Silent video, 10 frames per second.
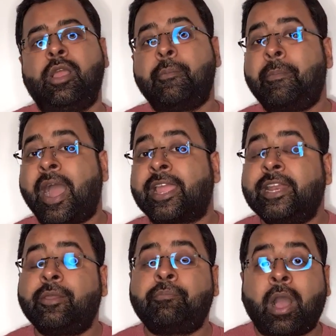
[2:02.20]

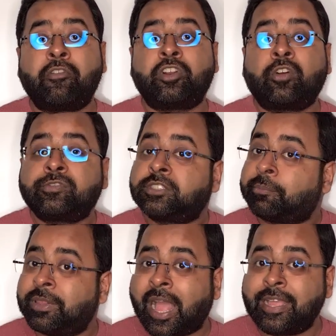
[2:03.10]
Bargaining power of
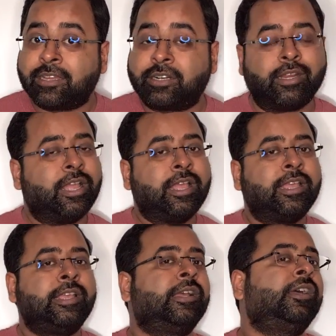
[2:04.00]
supplier.
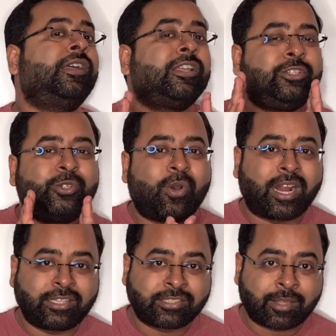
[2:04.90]
Here you
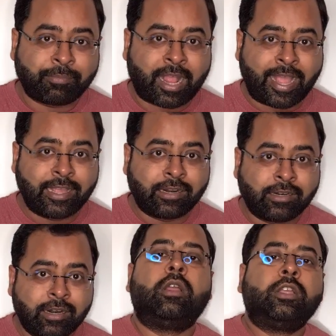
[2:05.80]
are the supplier.
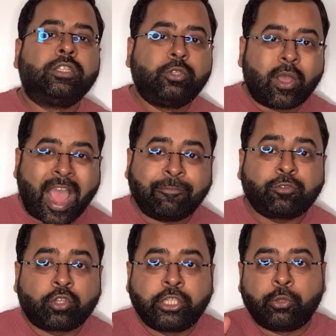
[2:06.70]
You have
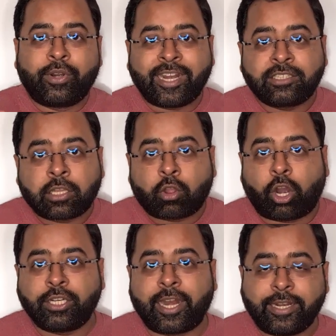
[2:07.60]
to curate the
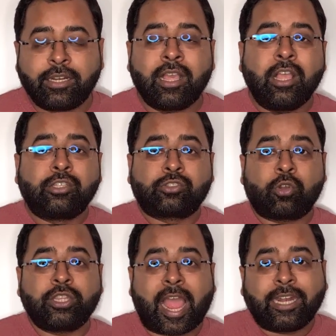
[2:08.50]
content so
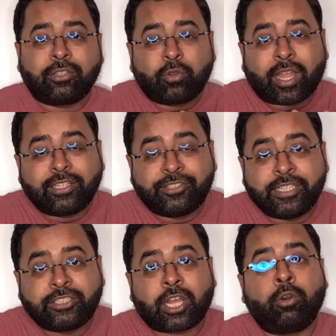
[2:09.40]
that you can
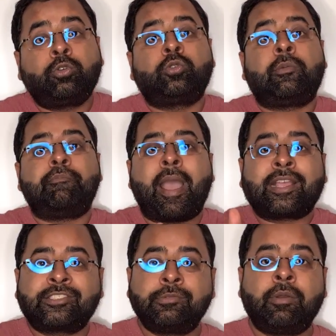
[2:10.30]
reach out to the
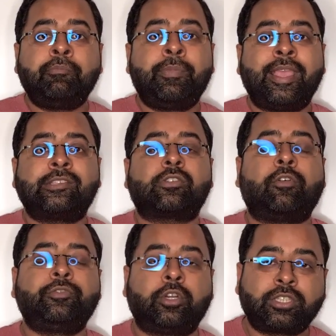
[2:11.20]
maximum base
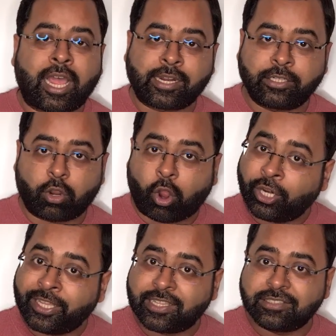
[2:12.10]
of your target
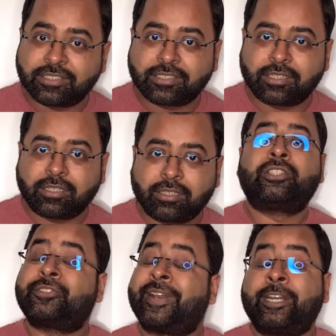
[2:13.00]
audience.
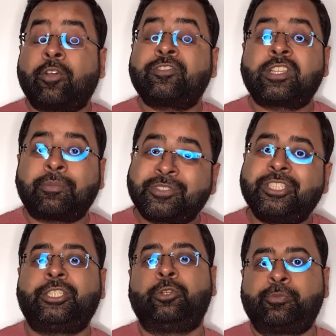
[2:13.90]
Threat of
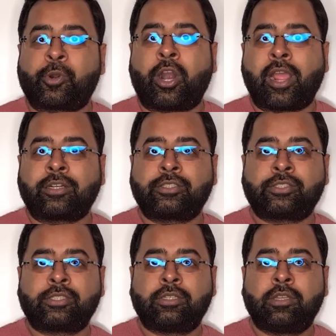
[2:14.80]
substitute products.